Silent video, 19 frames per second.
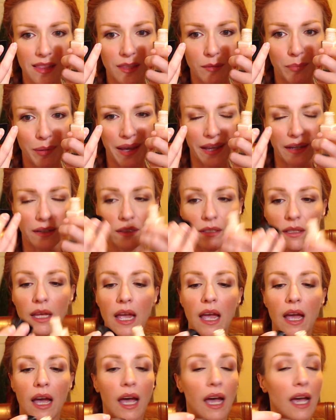the bottle.
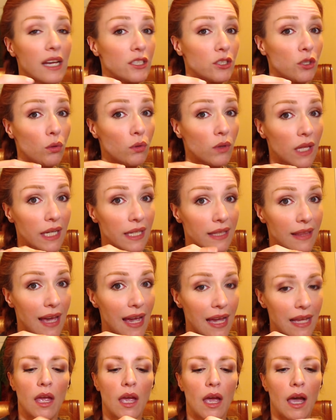I don't like that.